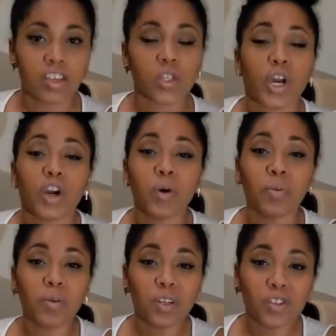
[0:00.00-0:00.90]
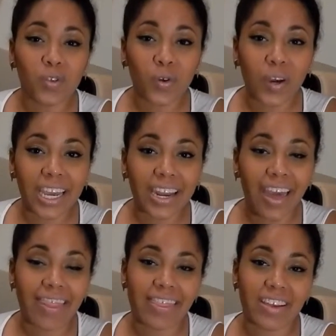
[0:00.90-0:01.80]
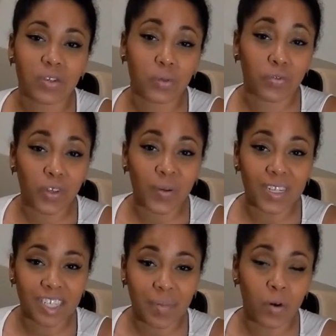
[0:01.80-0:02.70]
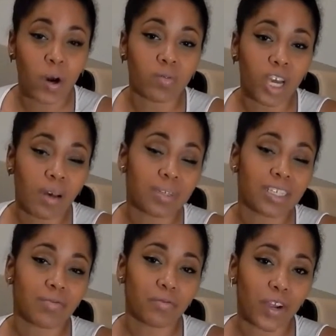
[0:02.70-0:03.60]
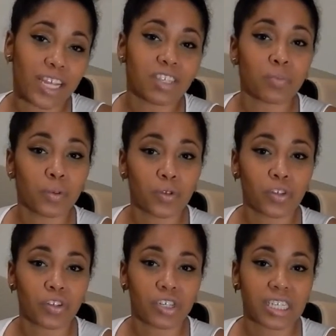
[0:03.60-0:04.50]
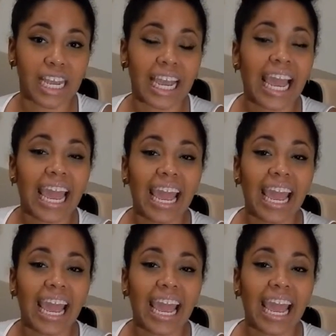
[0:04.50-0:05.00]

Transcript: So I hope you enjoyed this review and demo of Thomas & Friends booster seat.